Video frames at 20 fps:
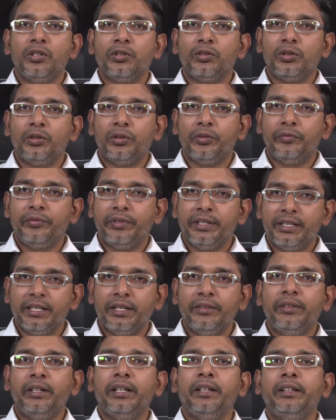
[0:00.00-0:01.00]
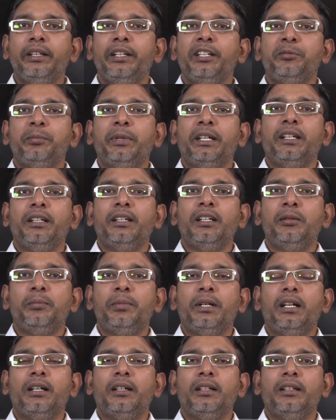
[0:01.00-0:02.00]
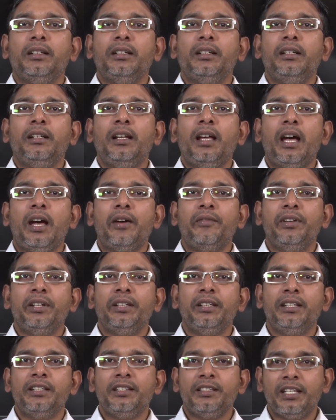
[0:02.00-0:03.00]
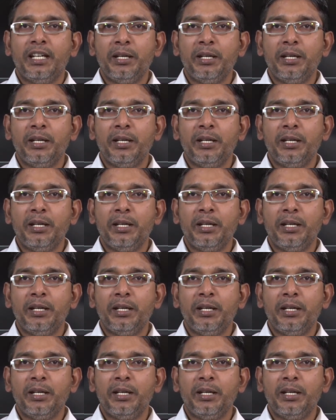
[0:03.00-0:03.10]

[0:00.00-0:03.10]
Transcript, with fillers: So, whichever the spherical particle having the